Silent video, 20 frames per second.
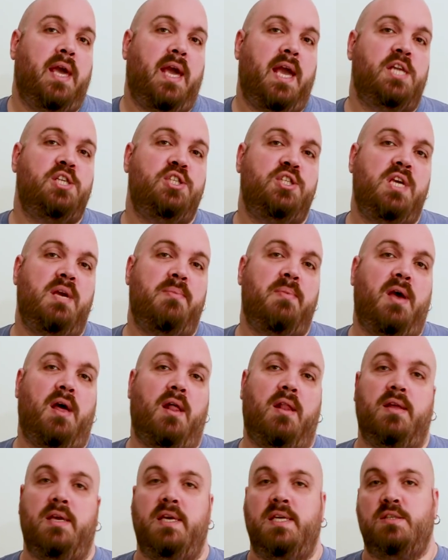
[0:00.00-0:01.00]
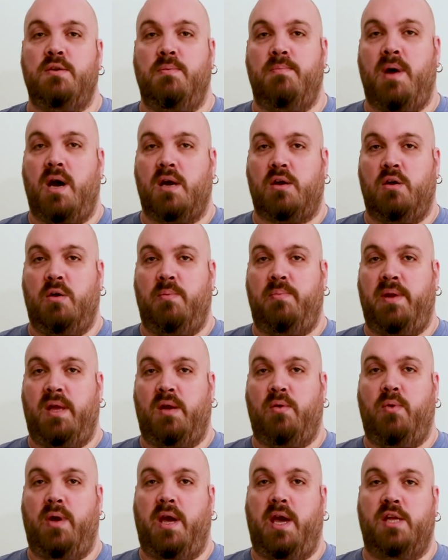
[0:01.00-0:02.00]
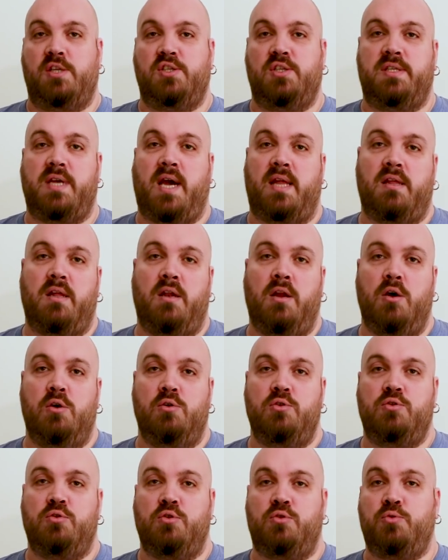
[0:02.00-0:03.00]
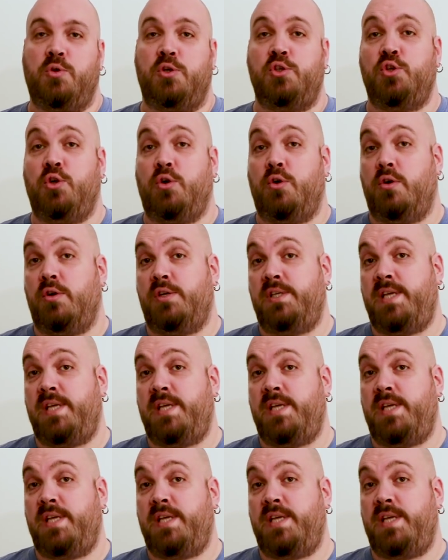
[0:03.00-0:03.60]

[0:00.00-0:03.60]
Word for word: HTML is a markup language that allows to structure a